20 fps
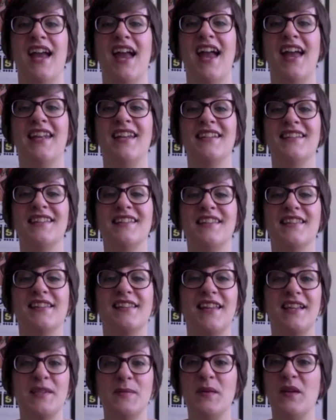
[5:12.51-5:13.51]
and it's the
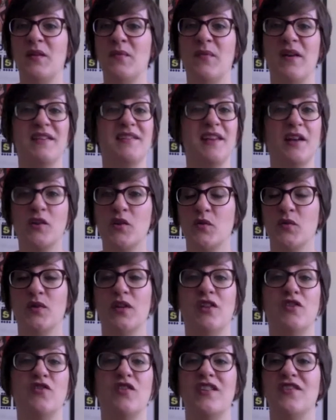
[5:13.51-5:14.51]
lesbian and bisexual
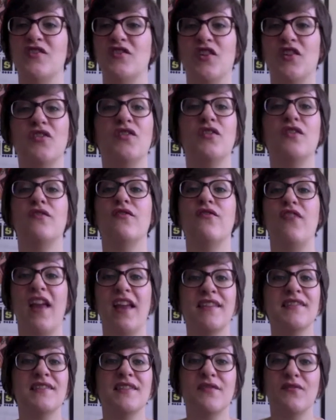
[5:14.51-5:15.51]
and transgendered
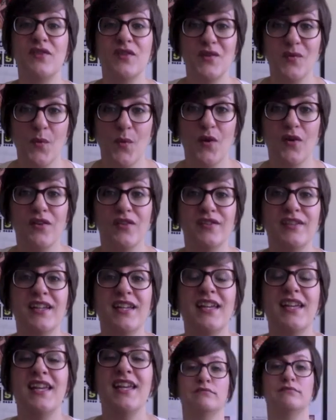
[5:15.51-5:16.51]
fans of this world.
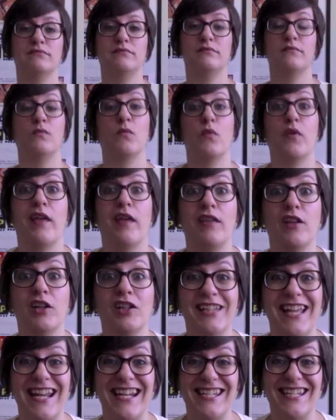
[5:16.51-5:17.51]
Were they a little
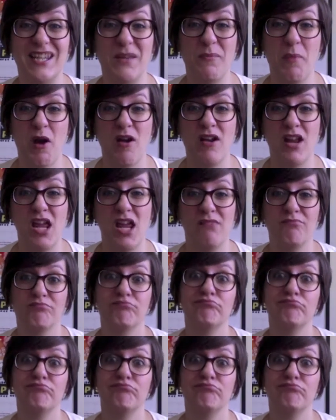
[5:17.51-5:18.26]
late to the party?